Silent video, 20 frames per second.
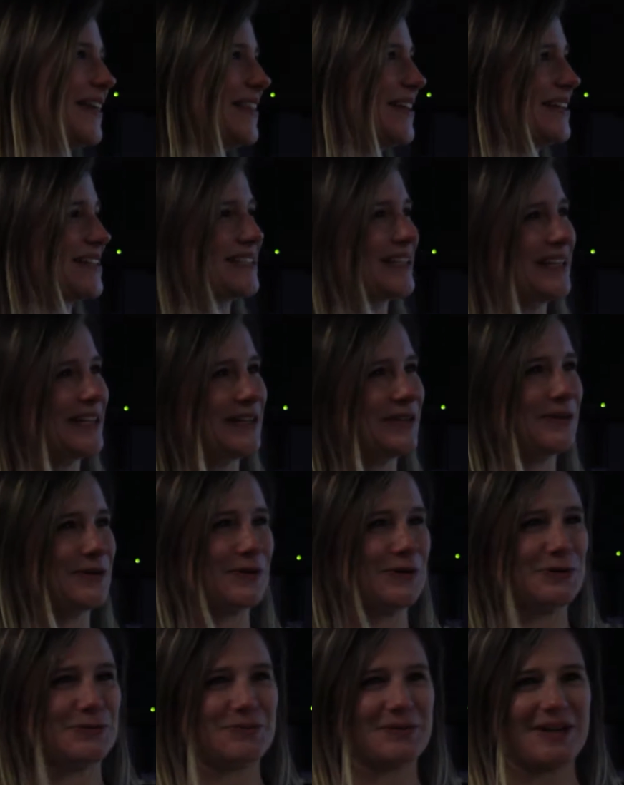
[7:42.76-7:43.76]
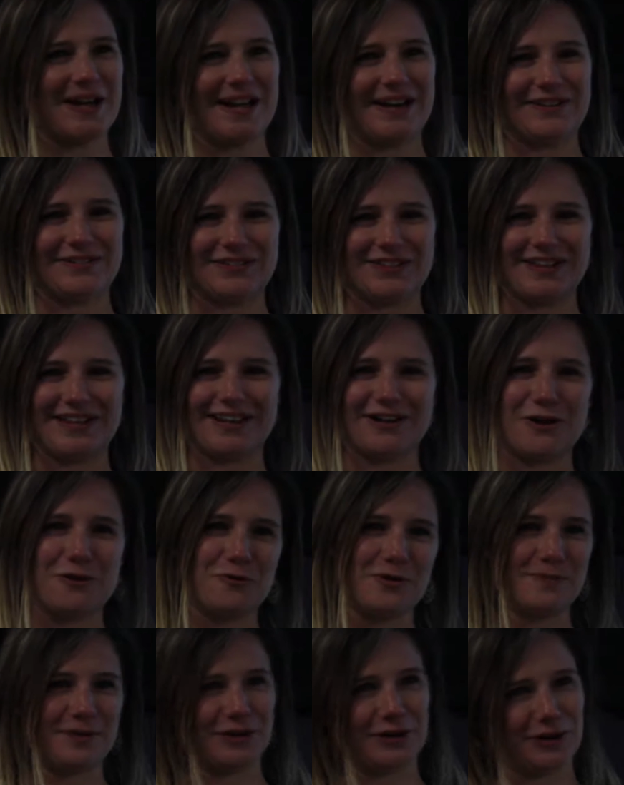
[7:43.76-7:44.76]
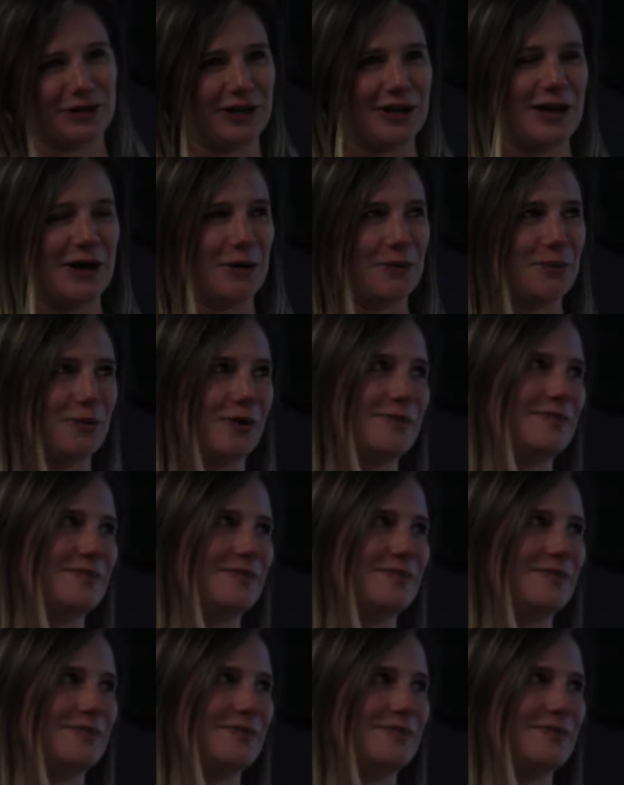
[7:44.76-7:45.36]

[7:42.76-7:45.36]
it's an in-group kind of thing, women are gonna help